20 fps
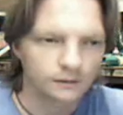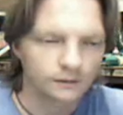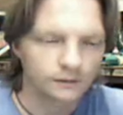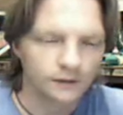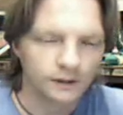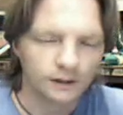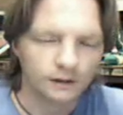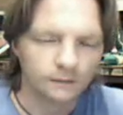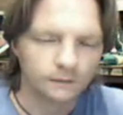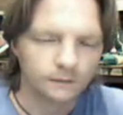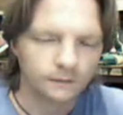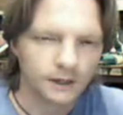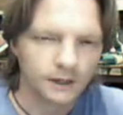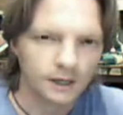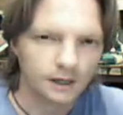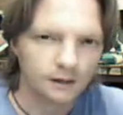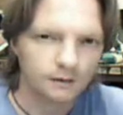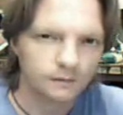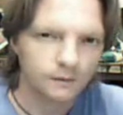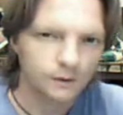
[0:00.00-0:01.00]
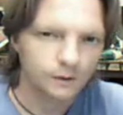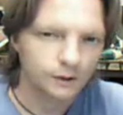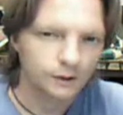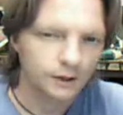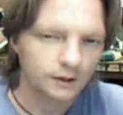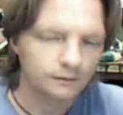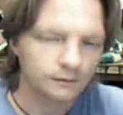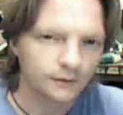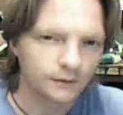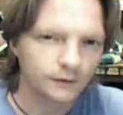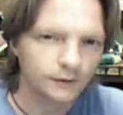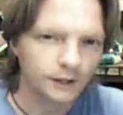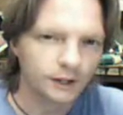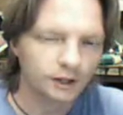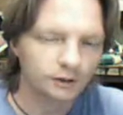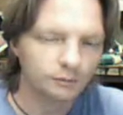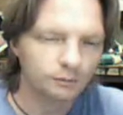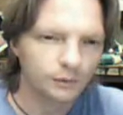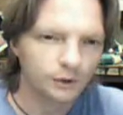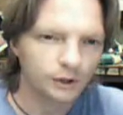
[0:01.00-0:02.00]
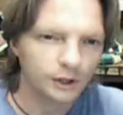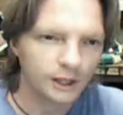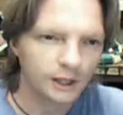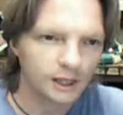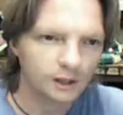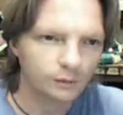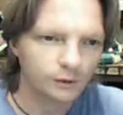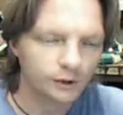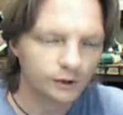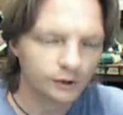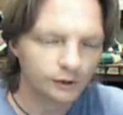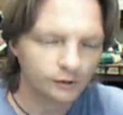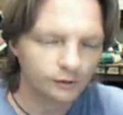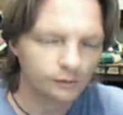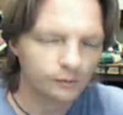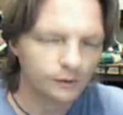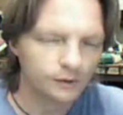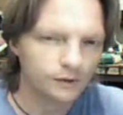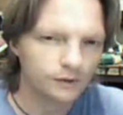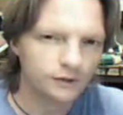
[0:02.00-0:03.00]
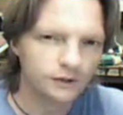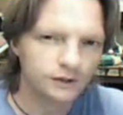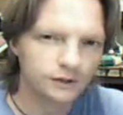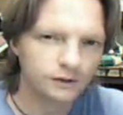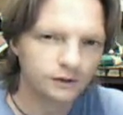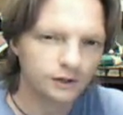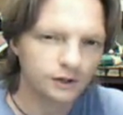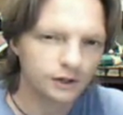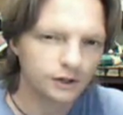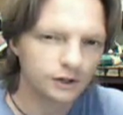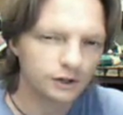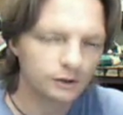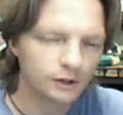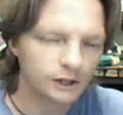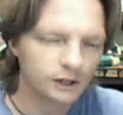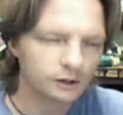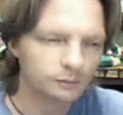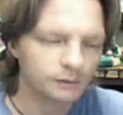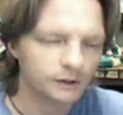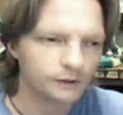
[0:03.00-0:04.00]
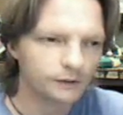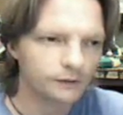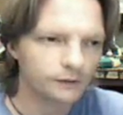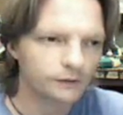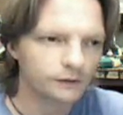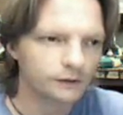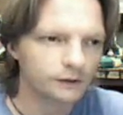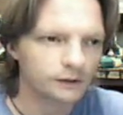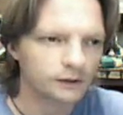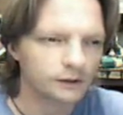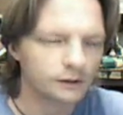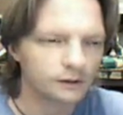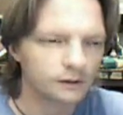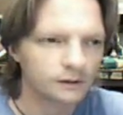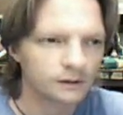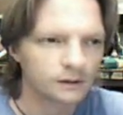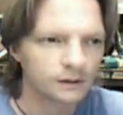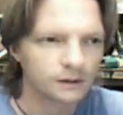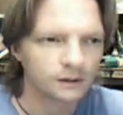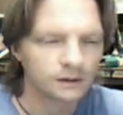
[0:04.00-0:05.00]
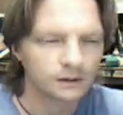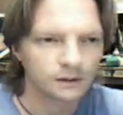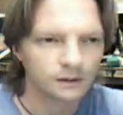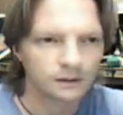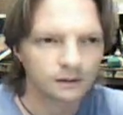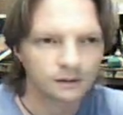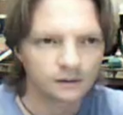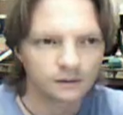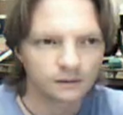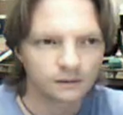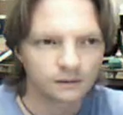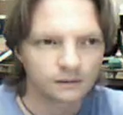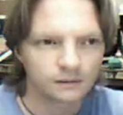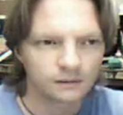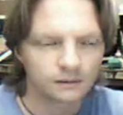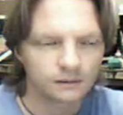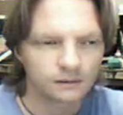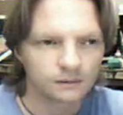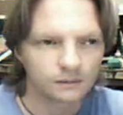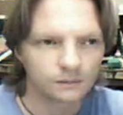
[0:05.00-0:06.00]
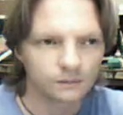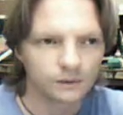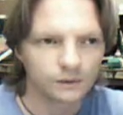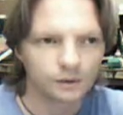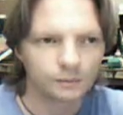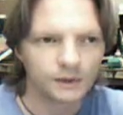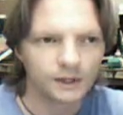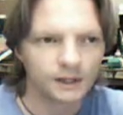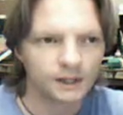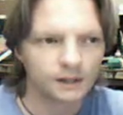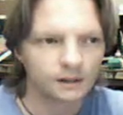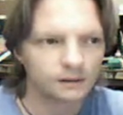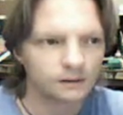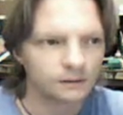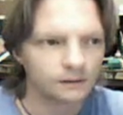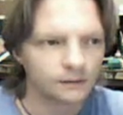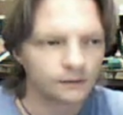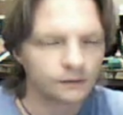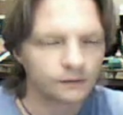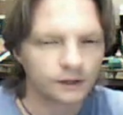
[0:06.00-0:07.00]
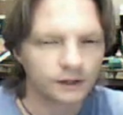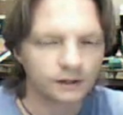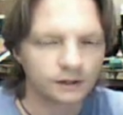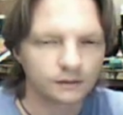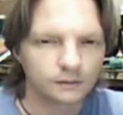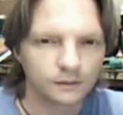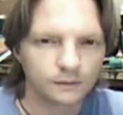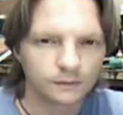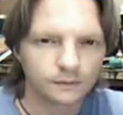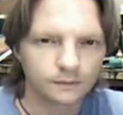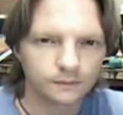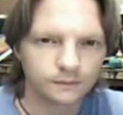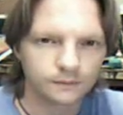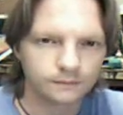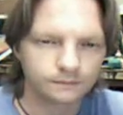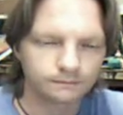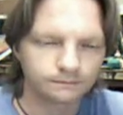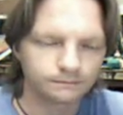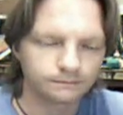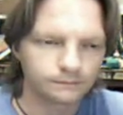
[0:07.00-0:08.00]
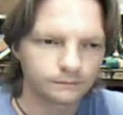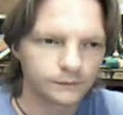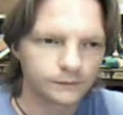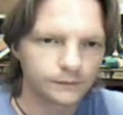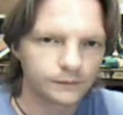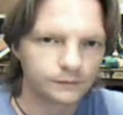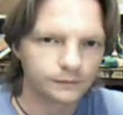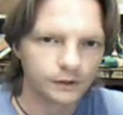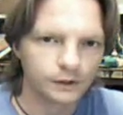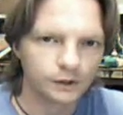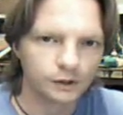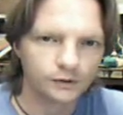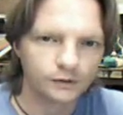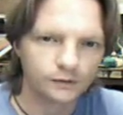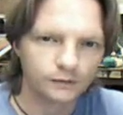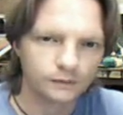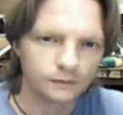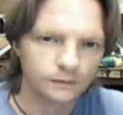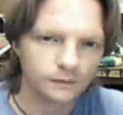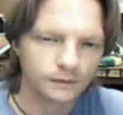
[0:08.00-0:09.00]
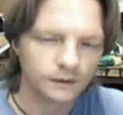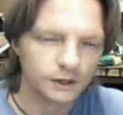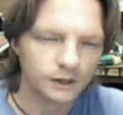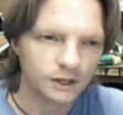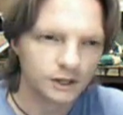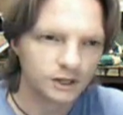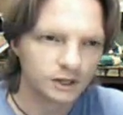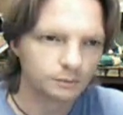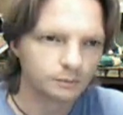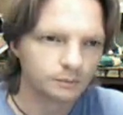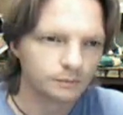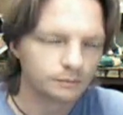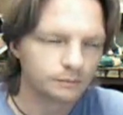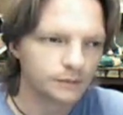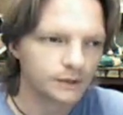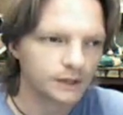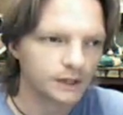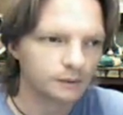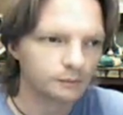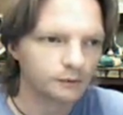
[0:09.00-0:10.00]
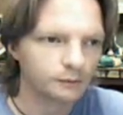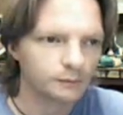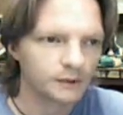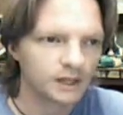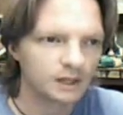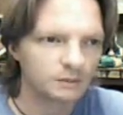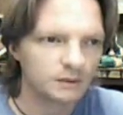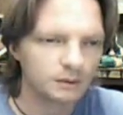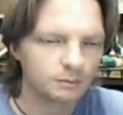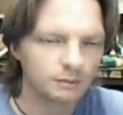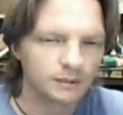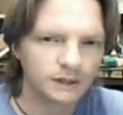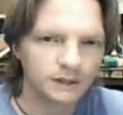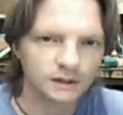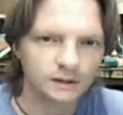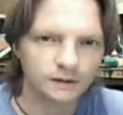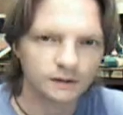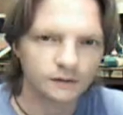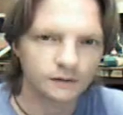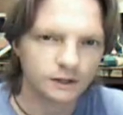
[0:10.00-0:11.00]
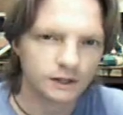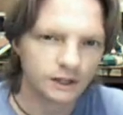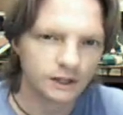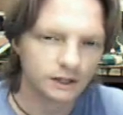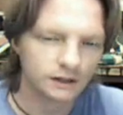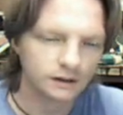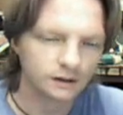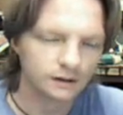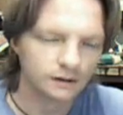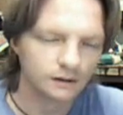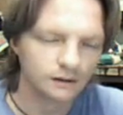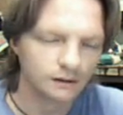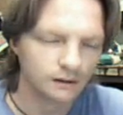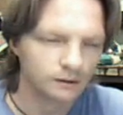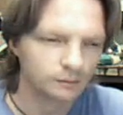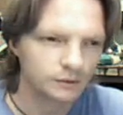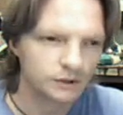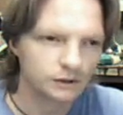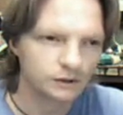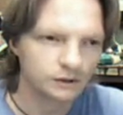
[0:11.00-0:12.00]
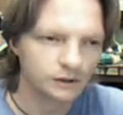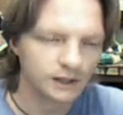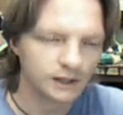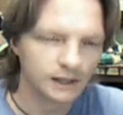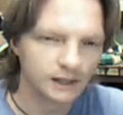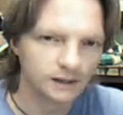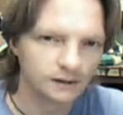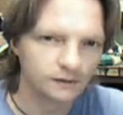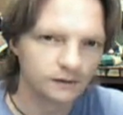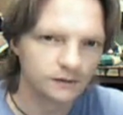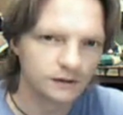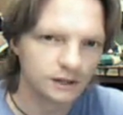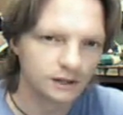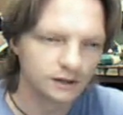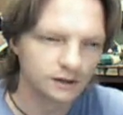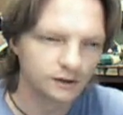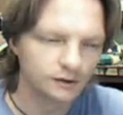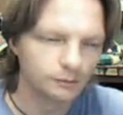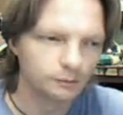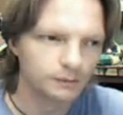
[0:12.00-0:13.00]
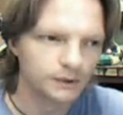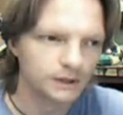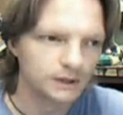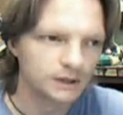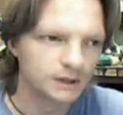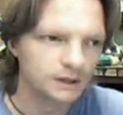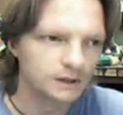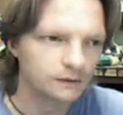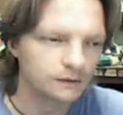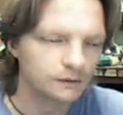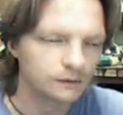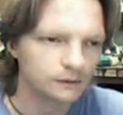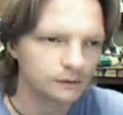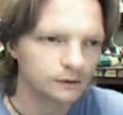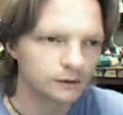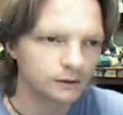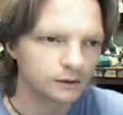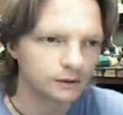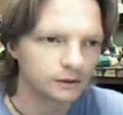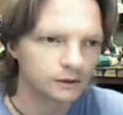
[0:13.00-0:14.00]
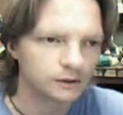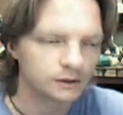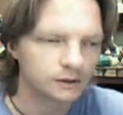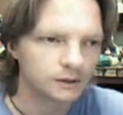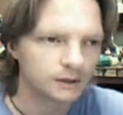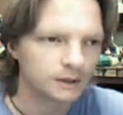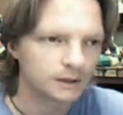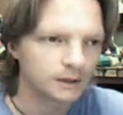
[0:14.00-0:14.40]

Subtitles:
say, 5 or even 10 more artworks with new elements. So what about, instead of frogs and fish, perhaps maybe bees? I'm sure cats chase bees, or